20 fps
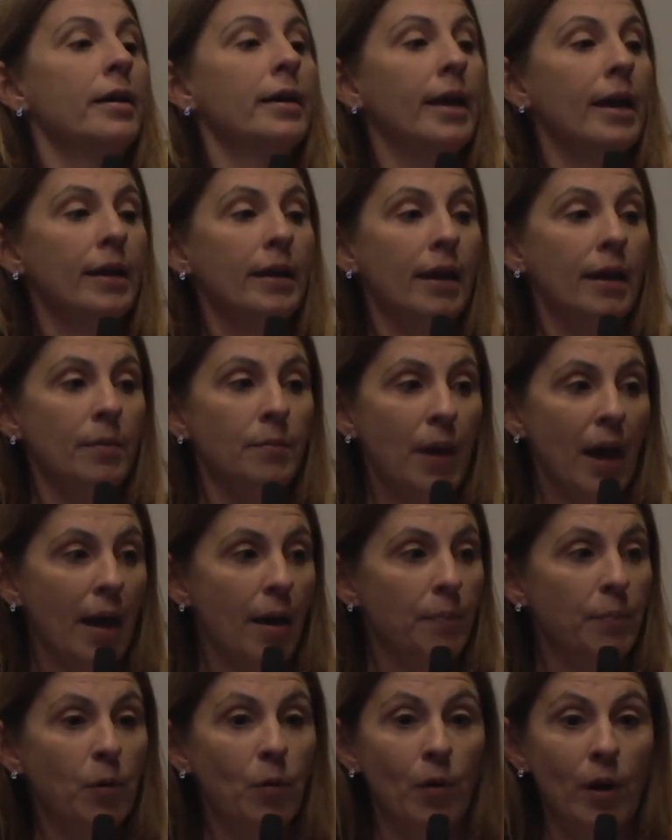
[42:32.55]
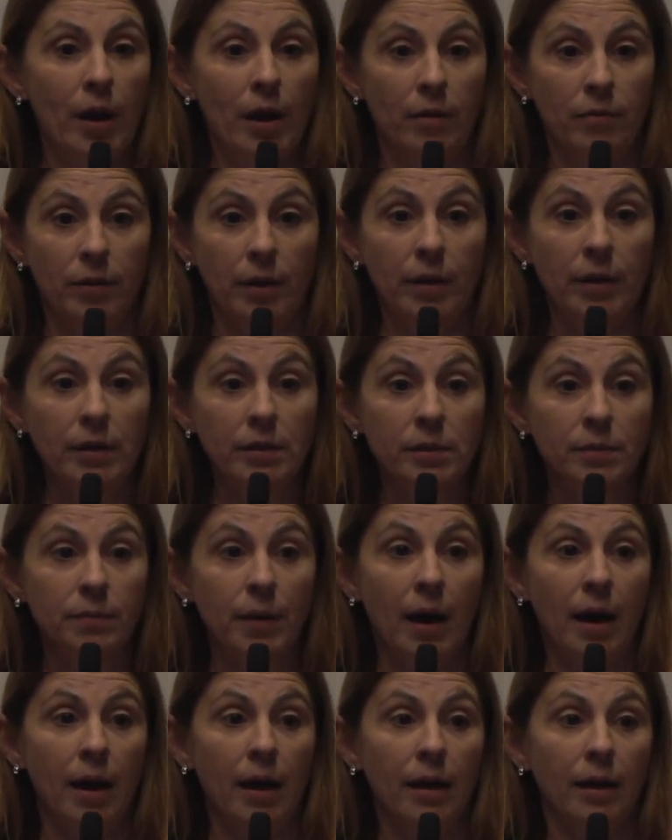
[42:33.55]
Can I map where is
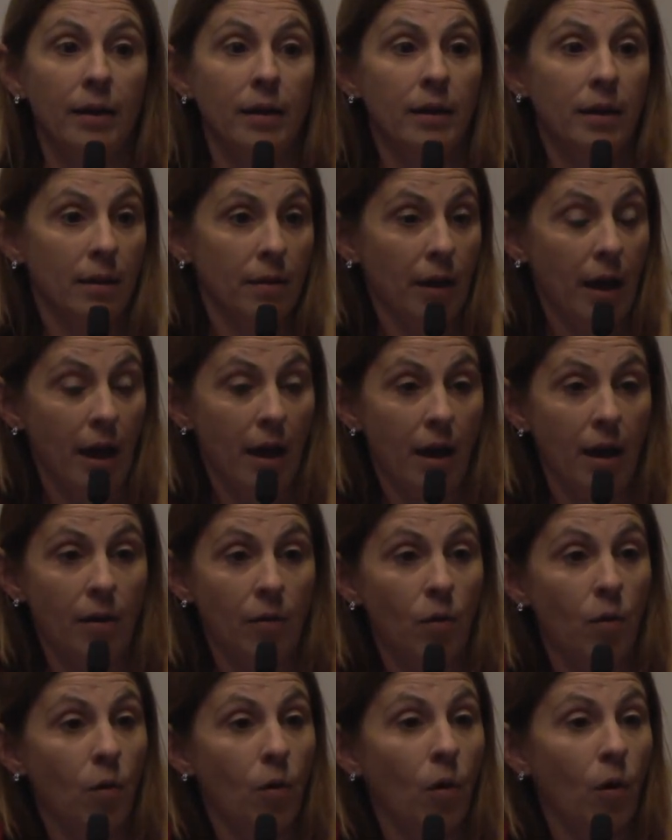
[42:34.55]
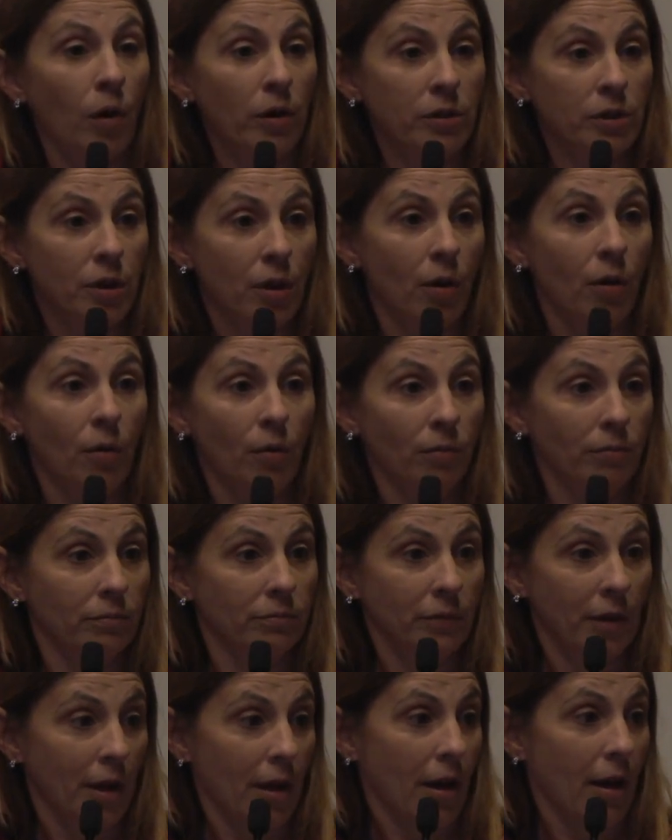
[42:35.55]
my
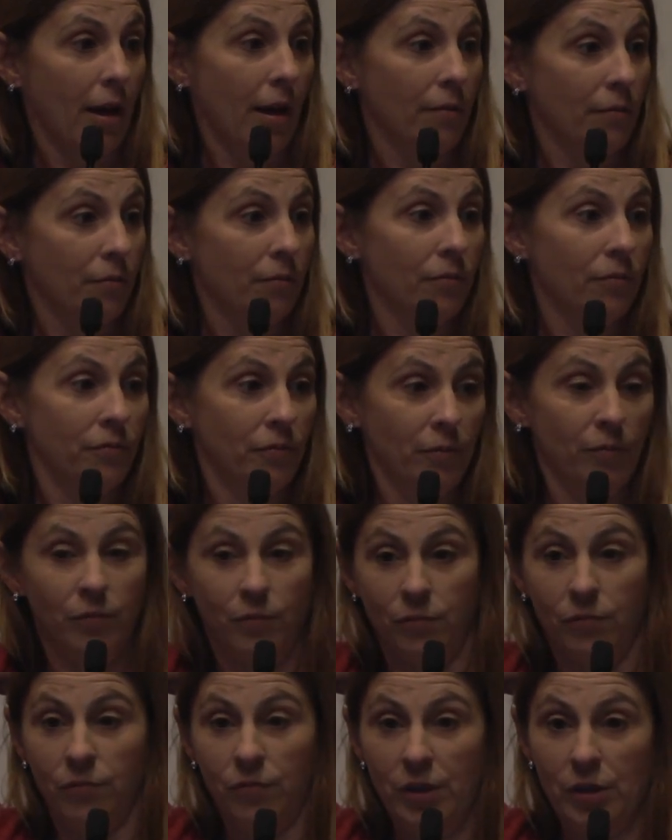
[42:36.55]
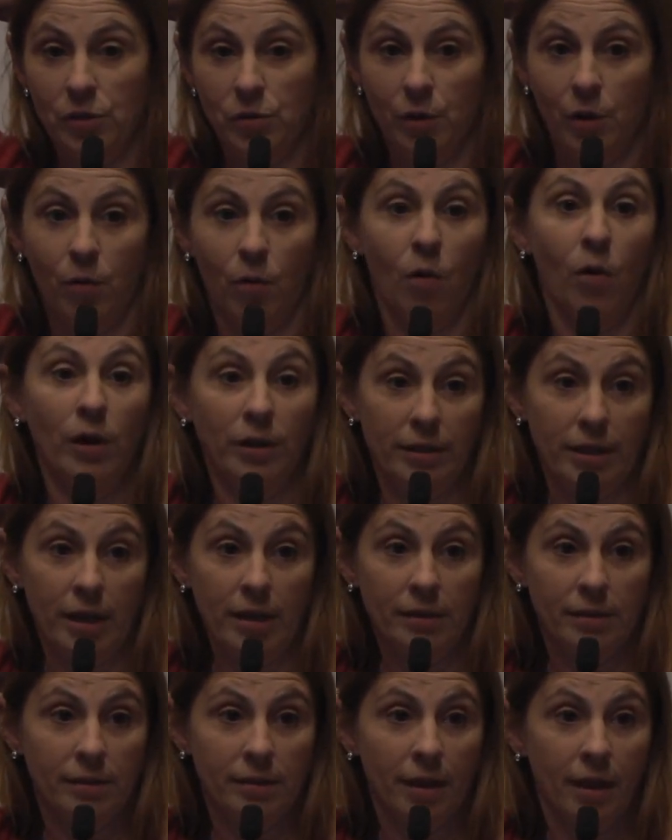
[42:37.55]
cortical visual
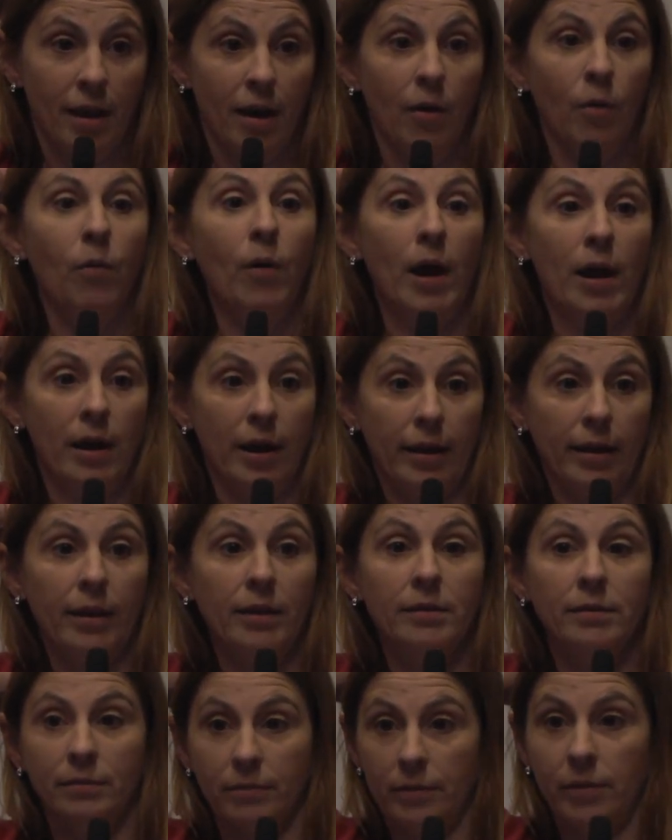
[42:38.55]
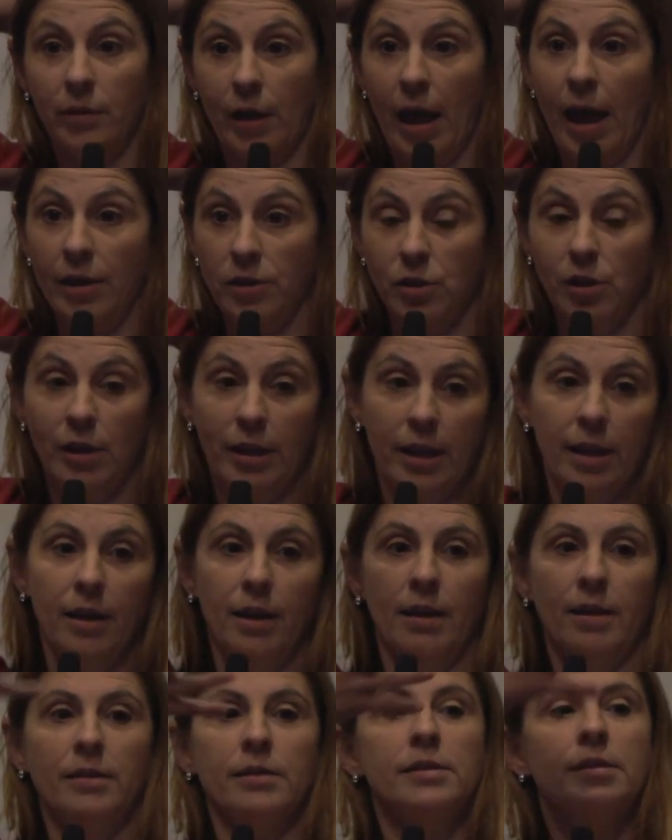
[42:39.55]
cortex, where I can actually
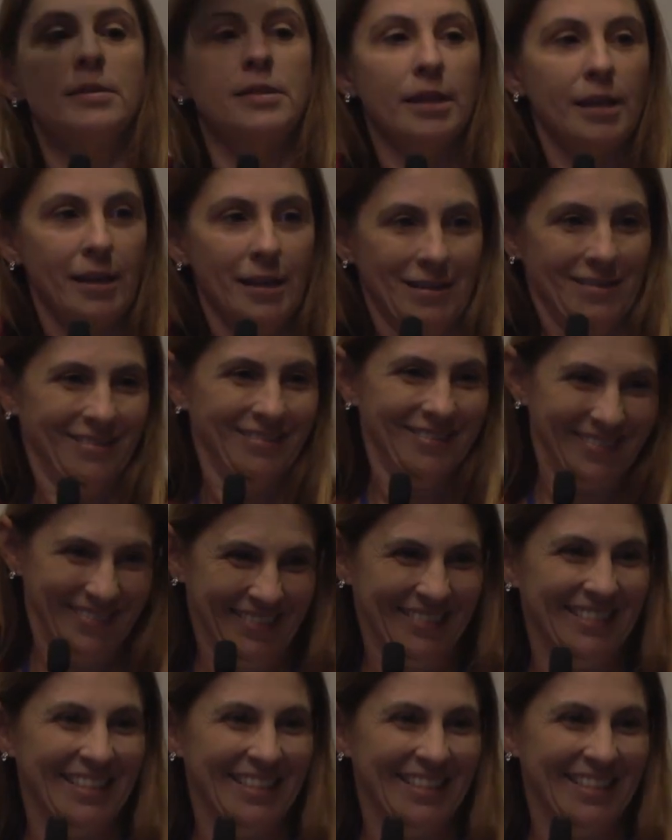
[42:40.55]
see?